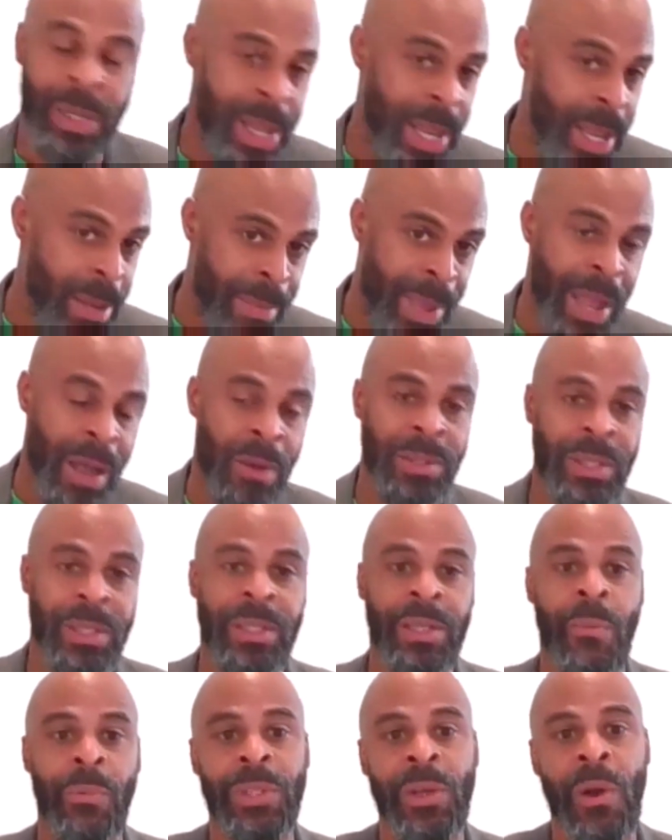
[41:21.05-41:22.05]
emails and
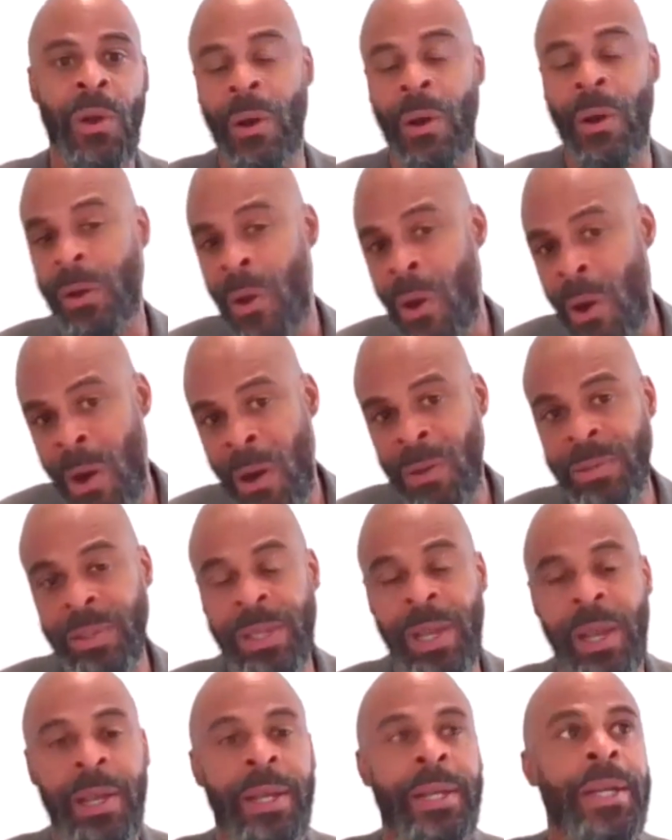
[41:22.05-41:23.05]
someone's call or
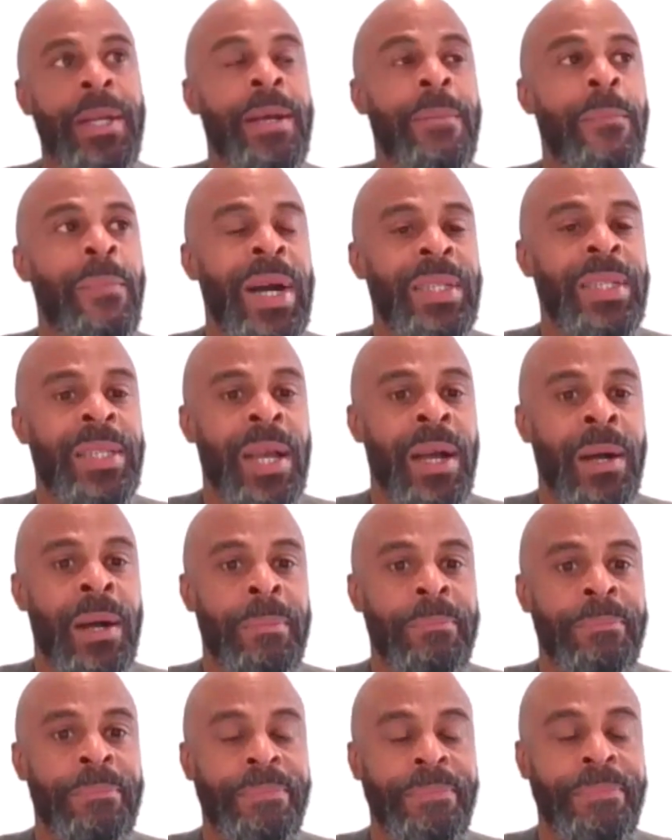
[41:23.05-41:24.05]
calls but
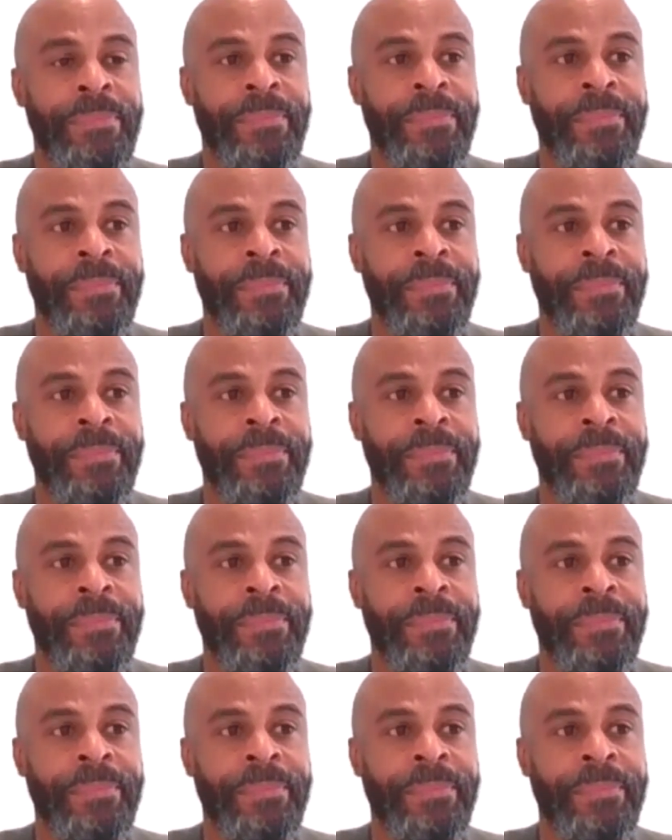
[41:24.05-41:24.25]
um